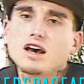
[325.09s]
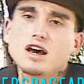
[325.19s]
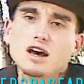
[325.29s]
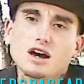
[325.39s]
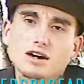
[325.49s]

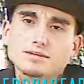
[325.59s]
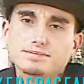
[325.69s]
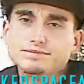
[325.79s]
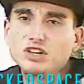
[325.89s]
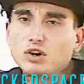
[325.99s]

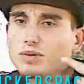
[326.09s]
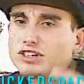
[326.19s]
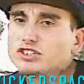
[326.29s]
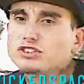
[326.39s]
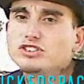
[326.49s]
you know,
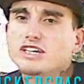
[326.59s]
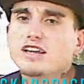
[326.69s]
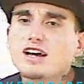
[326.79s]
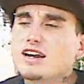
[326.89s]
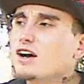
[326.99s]
make sure you check that